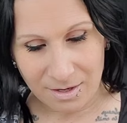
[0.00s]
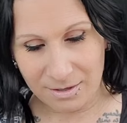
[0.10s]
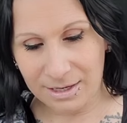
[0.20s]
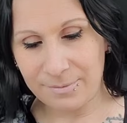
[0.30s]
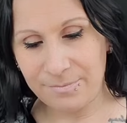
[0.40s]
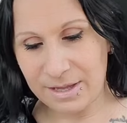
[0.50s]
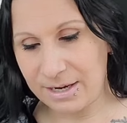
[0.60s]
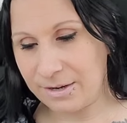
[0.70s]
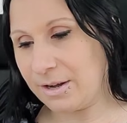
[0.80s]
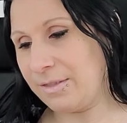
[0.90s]
Okay, then
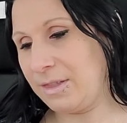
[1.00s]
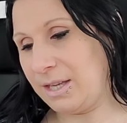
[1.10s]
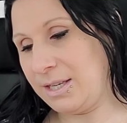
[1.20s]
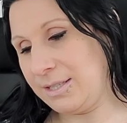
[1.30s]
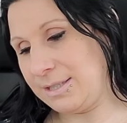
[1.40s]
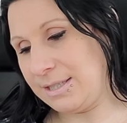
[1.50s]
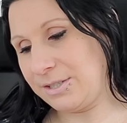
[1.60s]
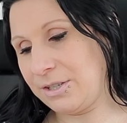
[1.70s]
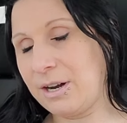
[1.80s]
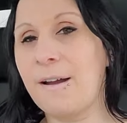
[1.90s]
I got these. These
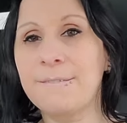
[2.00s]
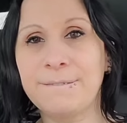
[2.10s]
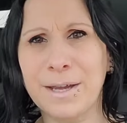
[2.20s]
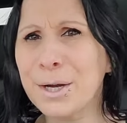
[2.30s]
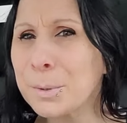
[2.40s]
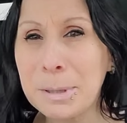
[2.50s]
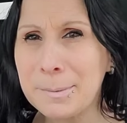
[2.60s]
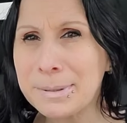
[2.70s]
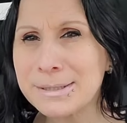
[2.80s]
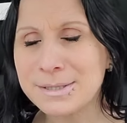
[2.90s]
are finger
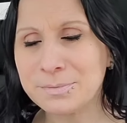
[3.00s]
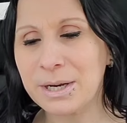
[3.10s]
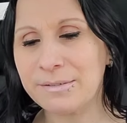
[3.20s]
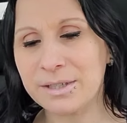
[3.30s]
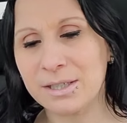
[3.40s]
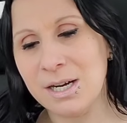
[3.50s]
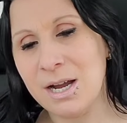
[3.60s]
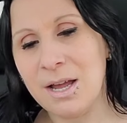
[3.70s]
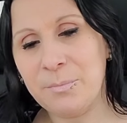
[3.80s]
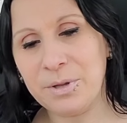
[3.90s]
puppets, whatever.
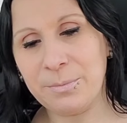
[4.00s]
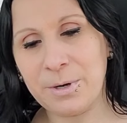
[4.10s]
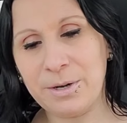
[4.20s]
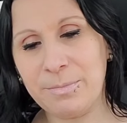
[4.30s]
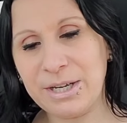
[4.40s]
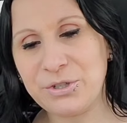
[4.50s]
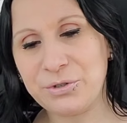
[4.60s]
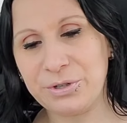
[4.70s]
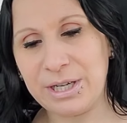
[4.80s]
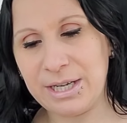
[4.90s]
Put them on my
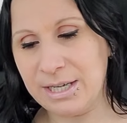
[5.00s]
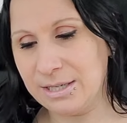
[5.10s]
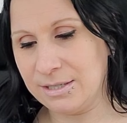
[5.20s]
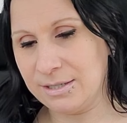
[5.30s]
tree.